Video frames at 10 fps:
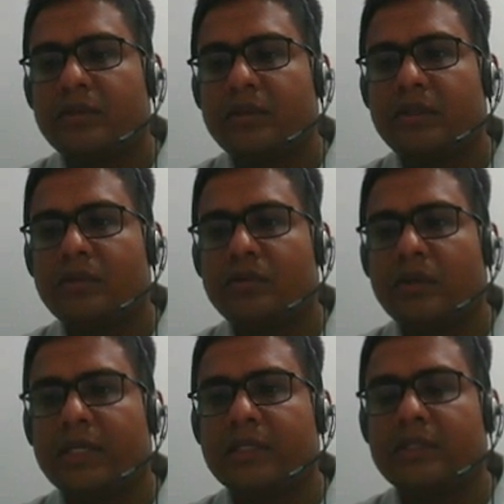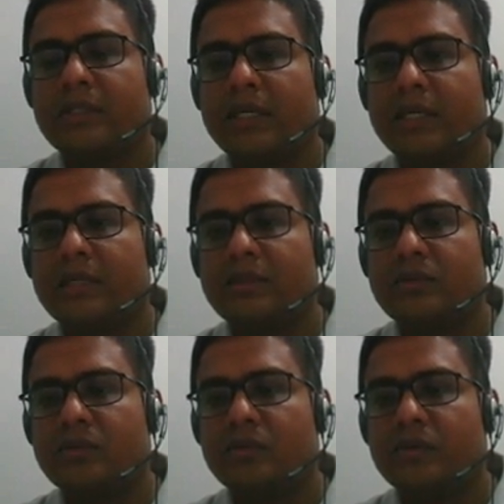into height. Height is
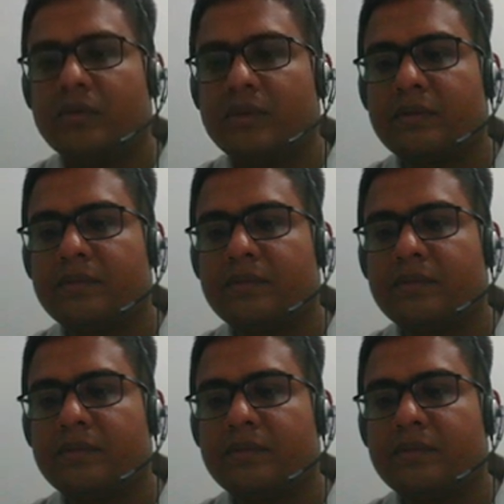2V1.